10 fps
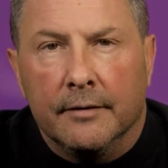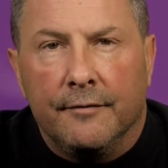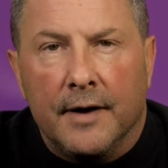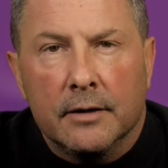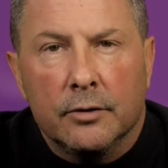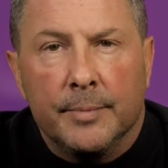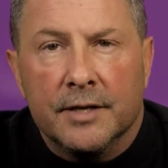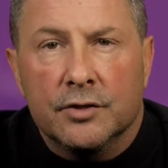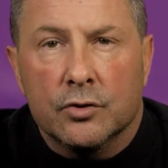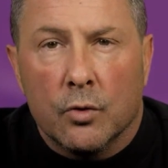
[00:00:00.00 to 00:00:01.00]

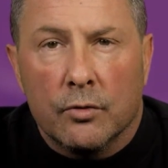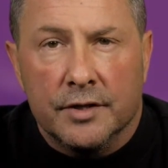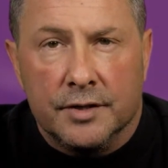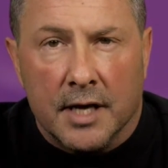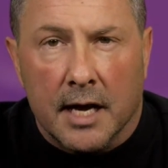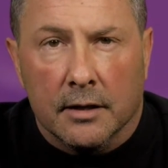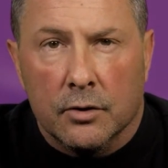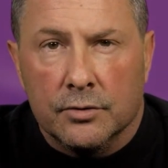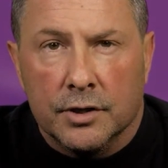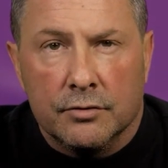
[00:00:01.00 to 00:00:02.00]
filer-based storage
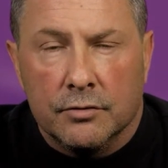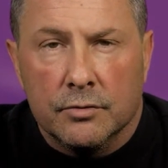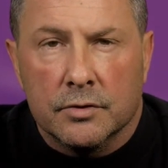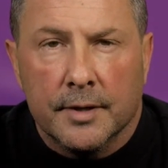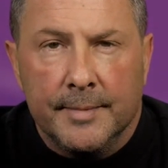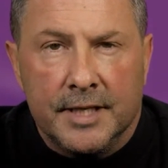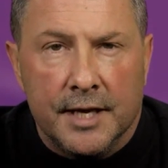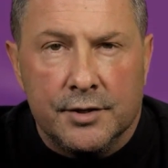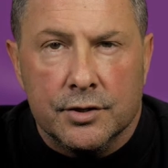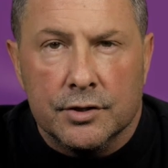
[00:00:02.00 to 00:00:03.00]
silos introduce
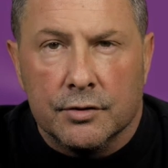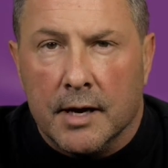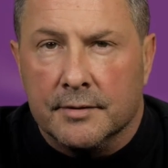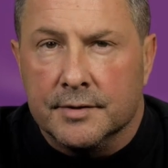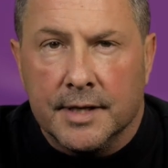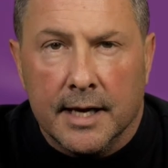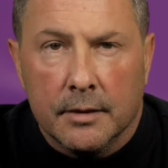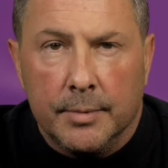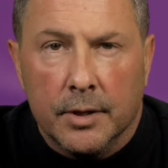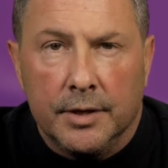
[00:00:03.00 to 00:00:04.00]
limitations around
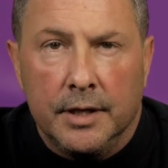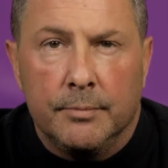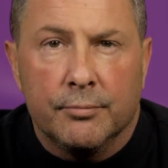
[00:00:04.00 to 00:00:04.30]
scalability,